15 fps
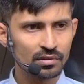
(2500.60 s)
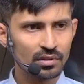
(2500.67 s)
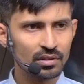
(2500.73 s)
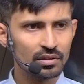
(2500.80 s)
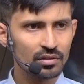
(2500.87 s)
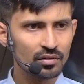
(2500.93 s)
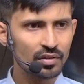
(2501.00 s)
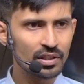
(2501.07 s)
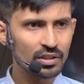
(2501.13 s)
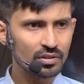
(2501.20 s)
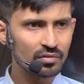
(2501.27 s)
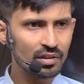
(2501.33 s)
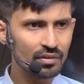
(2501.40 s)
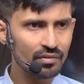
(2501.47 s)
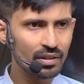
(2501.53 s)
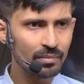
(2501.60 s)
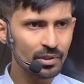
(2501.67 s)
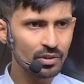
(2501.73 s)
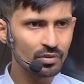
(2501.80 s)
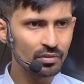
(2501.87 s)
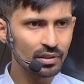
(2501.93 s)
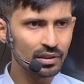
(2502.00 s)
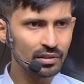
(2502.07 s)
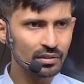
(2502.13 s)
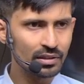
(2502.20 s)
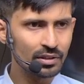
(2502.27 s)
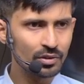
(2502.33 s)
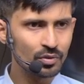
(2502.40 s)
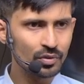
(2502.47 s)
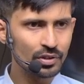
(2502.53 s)
2 raised to 1 will be 2, na? Then
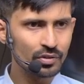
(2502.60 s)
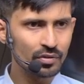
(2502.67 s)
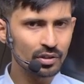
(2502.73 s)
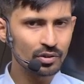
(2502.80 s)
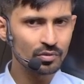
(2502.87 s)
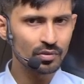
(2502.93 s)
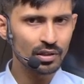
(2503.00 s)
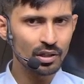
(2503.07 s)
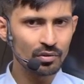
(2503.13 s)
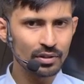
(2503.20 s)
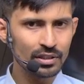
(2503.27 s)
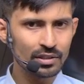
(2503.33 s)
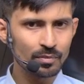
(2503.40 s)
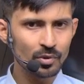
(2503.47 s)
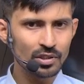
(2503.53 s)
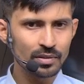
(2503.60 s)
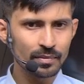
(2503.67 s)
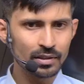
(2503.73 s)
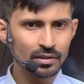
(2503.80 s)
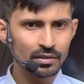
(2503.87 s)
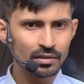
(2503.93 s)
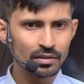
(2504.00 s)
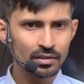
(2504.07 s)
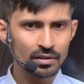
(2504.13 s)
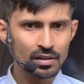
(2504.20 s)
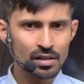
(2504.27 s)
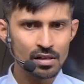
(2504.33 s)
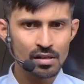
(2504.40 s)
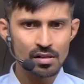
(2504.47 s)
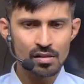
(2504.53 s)
2 is equals to 1. How it is possible?
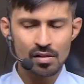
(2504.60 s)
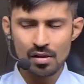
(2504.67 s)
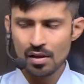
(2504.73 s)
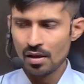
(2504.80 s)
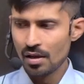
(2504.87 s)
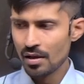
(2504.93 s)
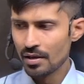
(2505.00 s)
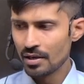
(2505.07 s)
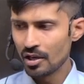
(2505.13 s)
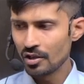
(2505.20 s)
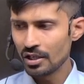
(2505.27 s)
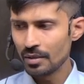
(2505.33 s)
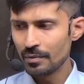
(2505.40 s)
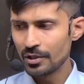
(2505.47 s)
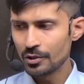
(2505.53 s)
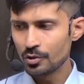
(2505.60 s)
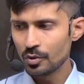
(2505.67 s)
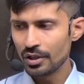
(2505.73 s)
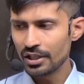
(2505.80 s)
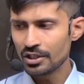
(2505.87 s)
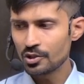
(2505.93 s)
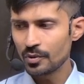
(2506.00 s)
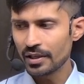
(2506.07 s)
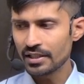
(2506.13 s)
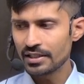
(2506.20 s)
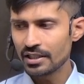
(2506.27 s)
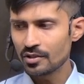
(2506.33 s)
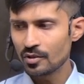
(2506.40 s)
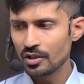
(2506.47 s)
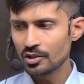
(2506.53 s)
Now tell me 2 raised to x is
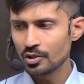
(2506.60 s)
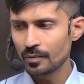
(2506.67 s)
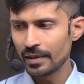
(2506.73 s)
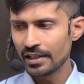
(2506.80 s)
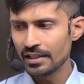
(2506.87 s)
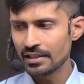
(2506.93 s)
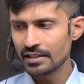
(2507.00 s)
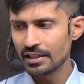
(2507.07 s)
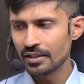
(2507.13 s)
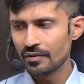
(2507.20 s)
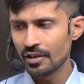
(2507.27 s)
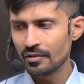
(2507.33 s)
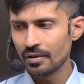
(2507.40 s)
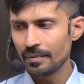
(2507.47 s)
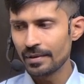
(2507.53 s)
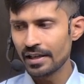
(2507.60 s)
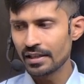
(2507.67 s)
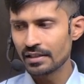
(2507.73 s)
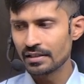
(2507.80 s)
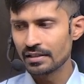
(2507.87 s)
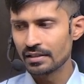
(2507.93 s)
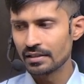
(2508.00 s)
equals to minus 3. What will be x?